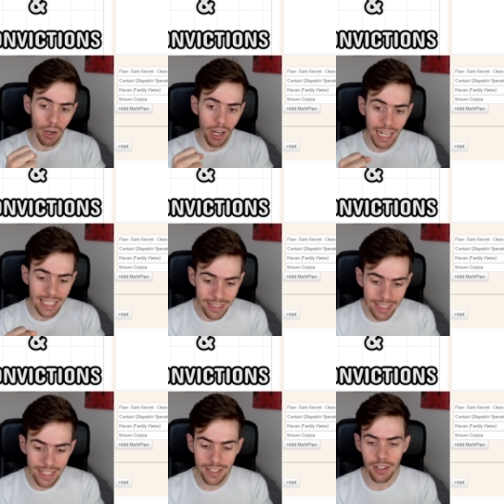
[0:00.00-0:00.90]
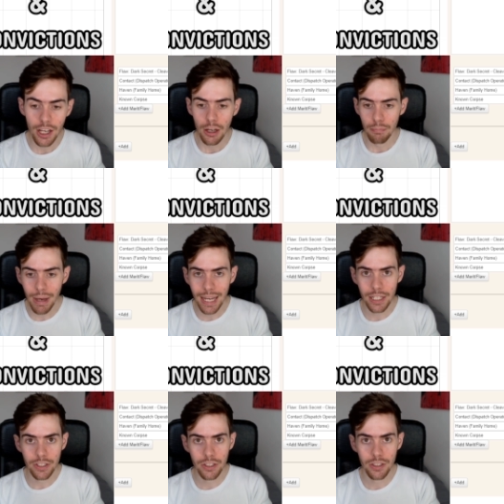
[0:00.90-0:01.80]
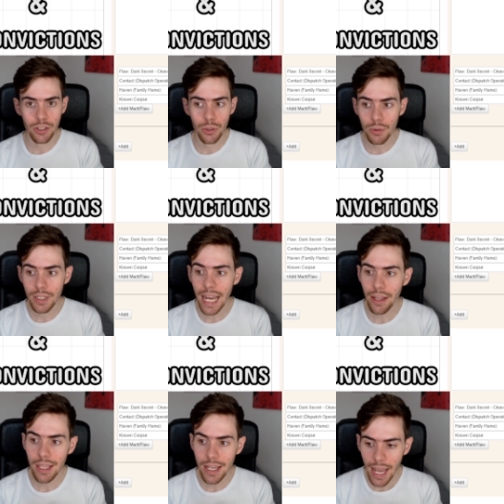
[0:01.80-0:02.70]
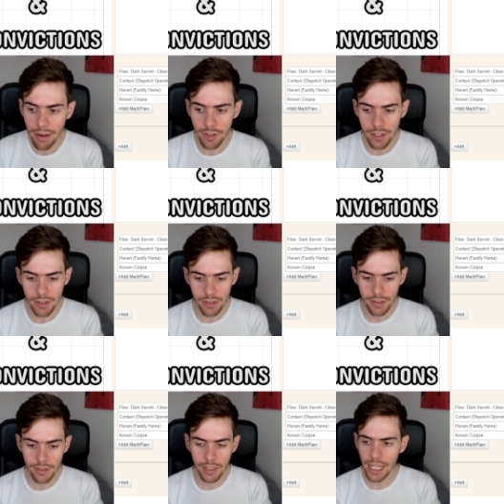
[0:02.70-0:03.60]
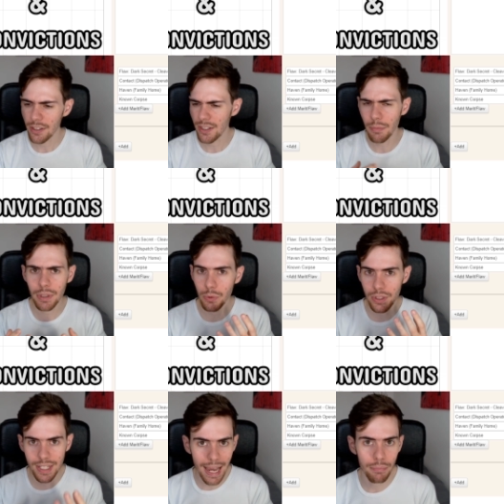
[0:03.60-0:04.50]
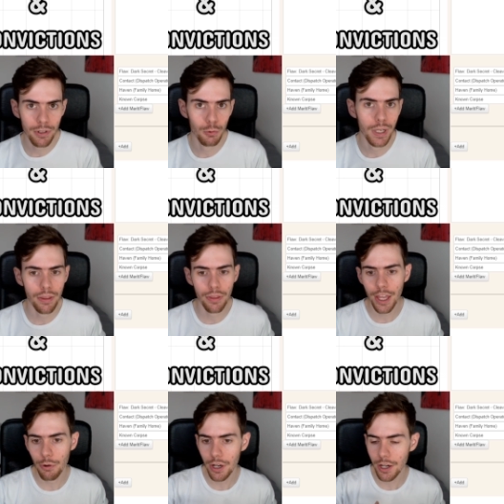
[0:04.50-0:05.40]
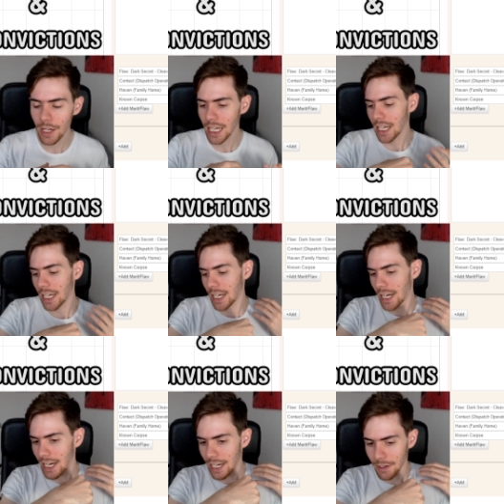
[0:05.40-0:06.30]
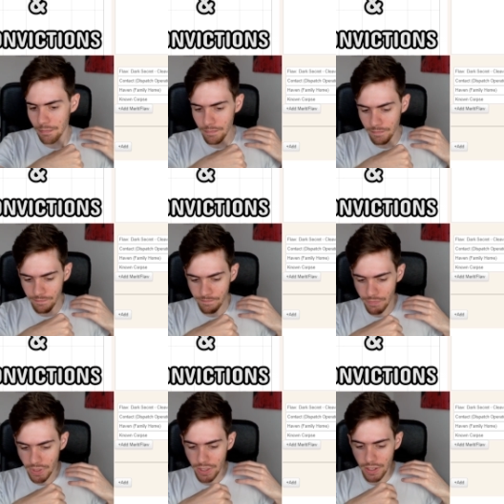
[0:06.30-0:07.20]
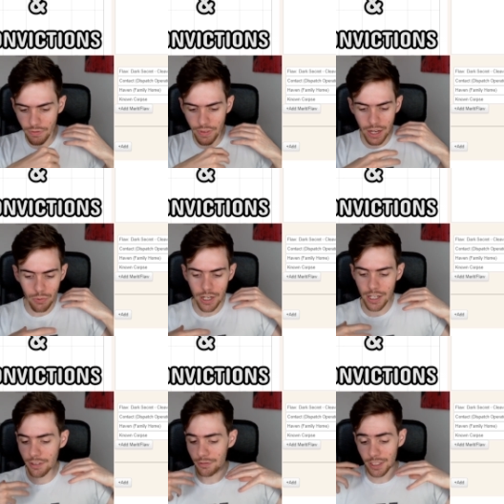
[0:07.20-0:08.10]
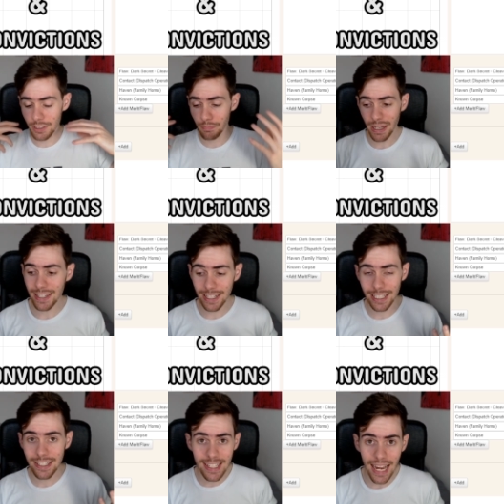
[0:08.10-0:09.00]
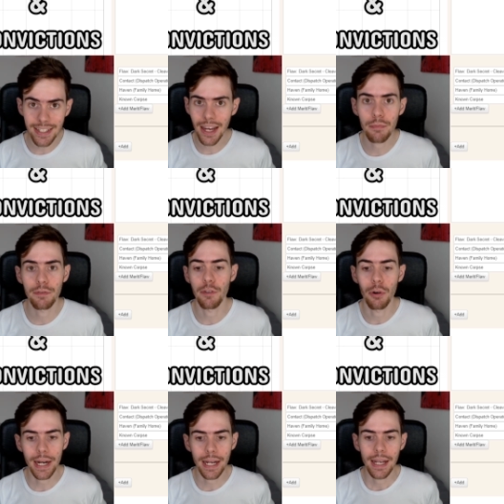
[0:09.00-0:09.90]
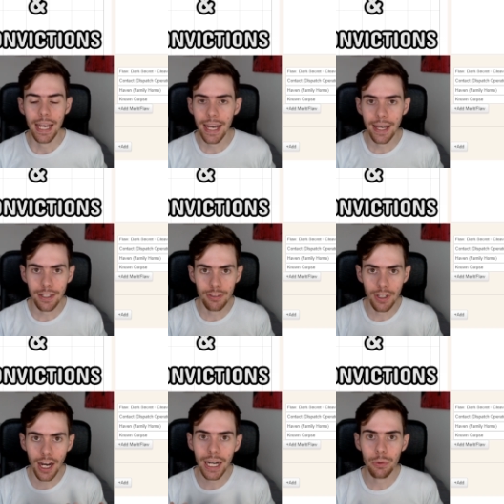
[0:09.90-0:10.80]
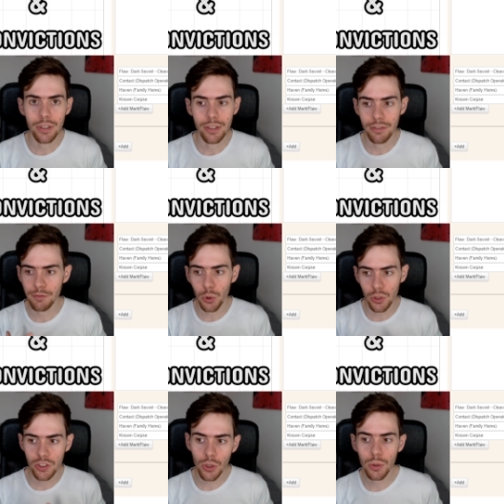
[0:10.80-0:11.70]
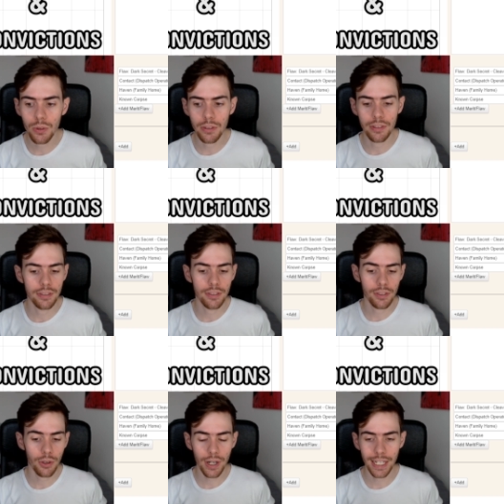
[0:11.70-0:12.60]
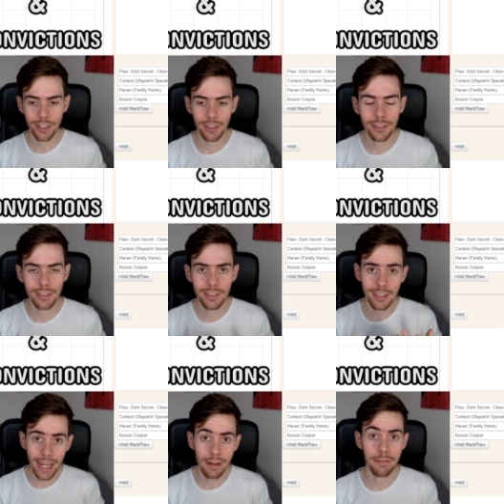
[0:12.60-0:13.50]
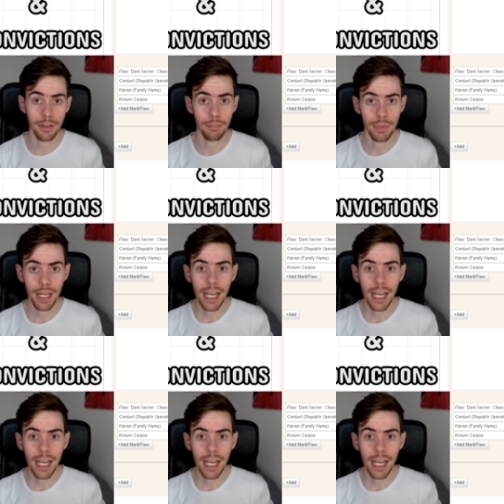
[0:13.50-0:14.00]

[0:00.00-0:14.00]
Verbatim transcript: but I didn't manage to get the evidence. Something was tampered with. They were, um, they were basically set up for it, and I was forestalled, so I couldn't save them.